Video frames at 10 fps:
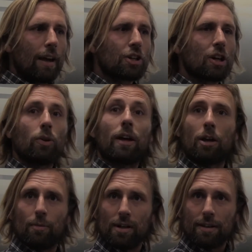showed
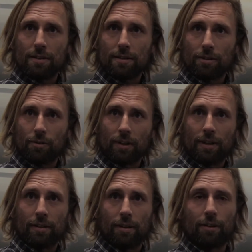anomalies during the
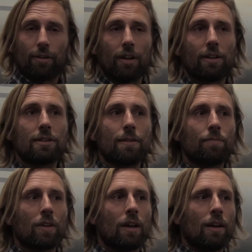1930s
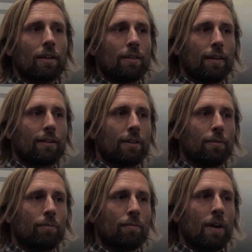that
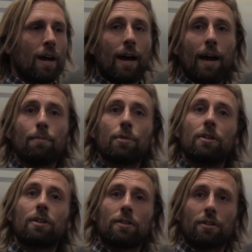
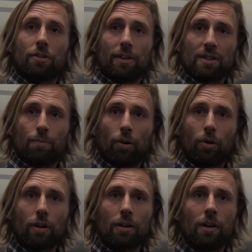hampered the
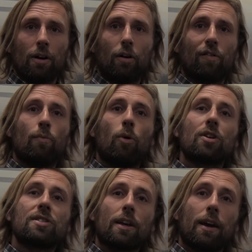transport of
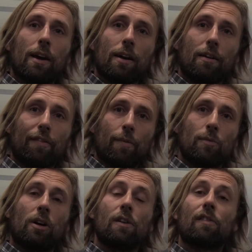moist air from
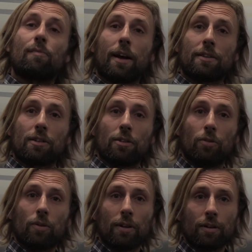the Gulf of
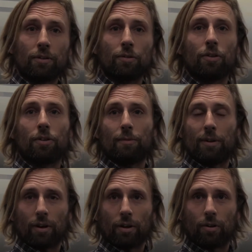Mexico into the North
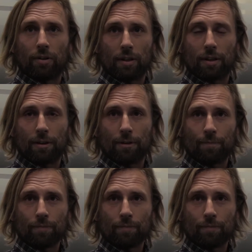American continent.